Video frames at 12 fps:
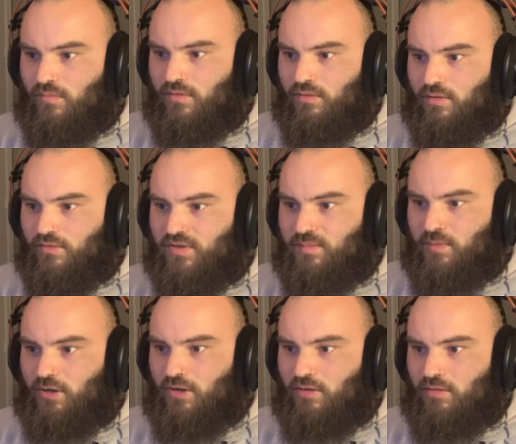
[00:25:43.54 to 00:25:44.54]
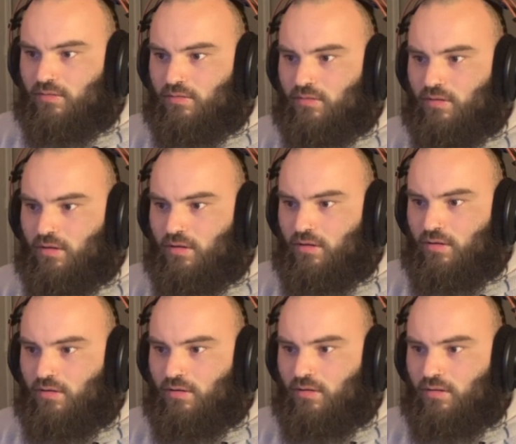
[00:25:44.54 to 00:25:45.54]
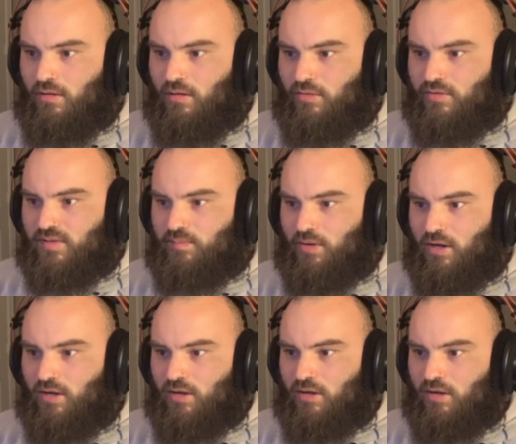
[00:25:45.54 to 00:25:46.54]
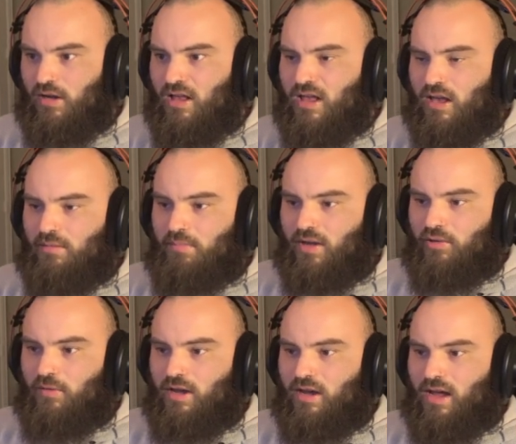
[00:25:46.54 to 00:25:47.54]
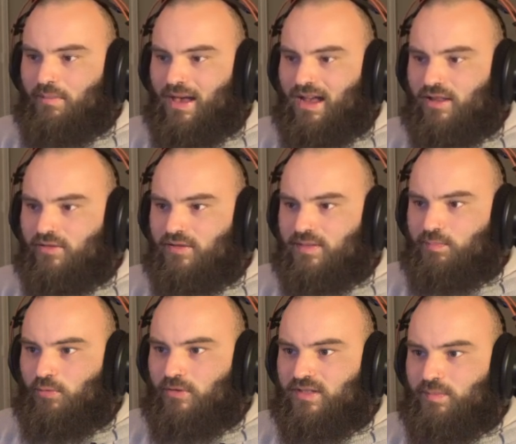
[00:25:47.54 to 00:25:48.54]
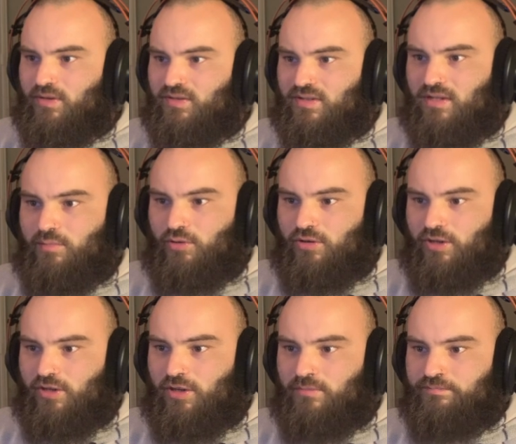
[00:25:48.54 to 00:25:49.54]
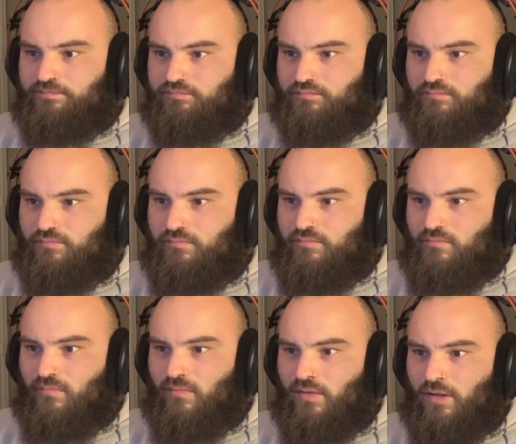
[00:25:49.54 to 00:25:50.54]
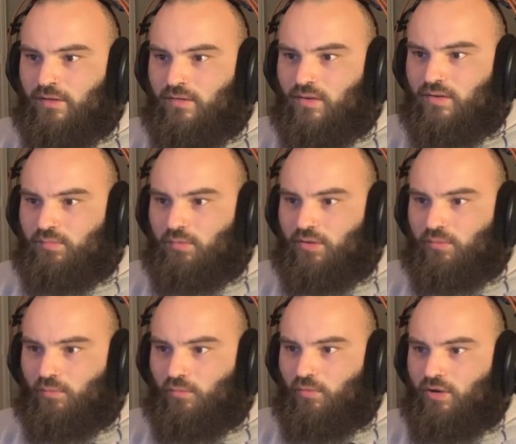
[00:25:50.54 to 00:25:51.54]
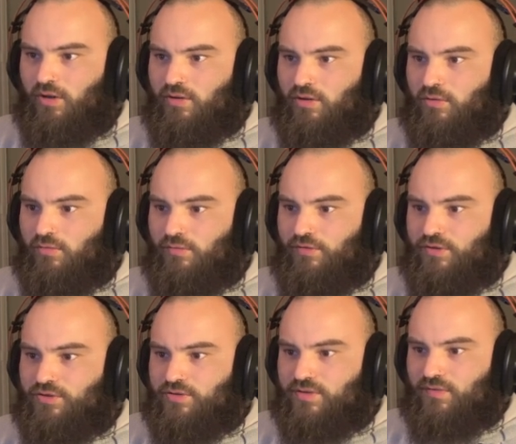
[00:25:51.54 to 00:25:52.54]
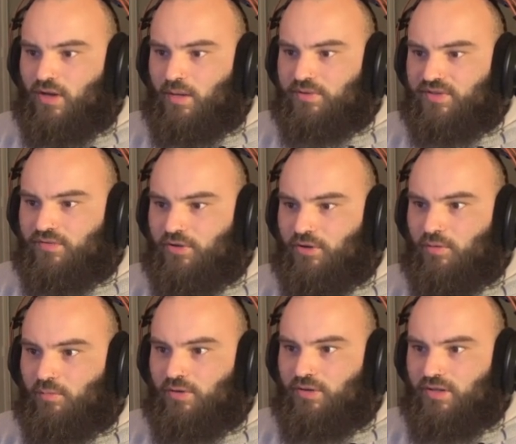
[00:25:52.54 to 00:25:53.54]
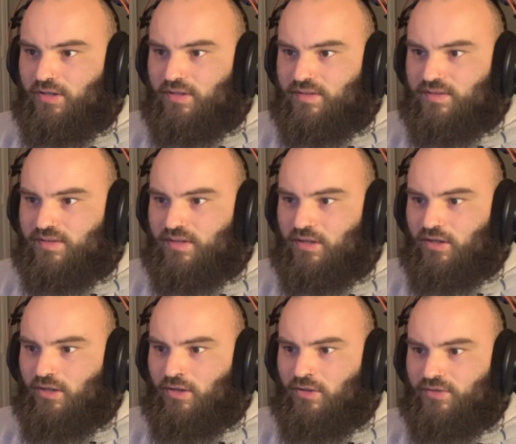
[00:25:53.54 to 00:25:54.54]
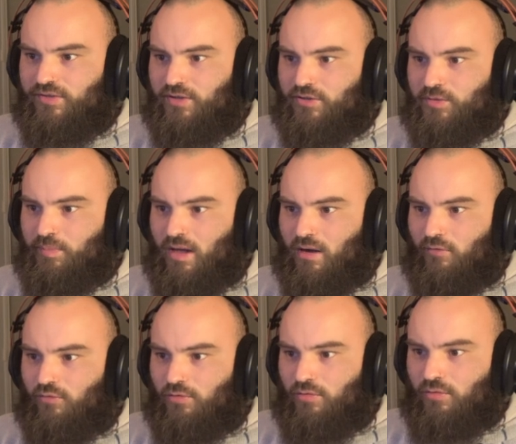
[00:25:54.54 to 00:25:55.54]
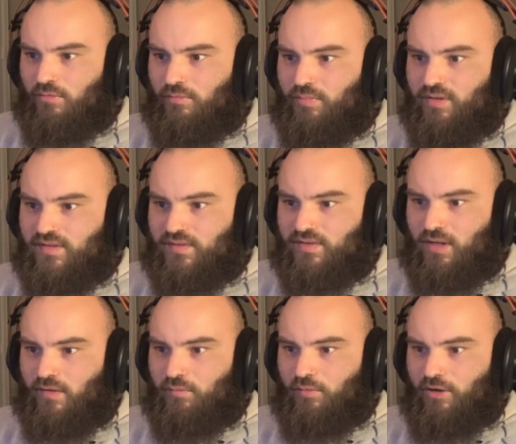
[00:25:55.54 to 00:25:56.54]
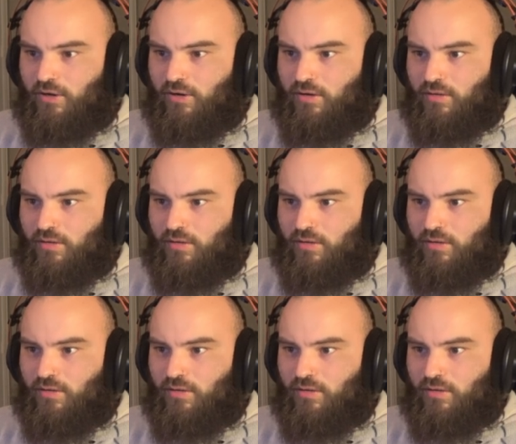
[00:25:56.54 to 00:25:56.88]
Another spike. And another spike. And by the way, I'm adding these points by just double clicking. That's one of the really cool features of Omnisphere. It really is such a powerful piece of software.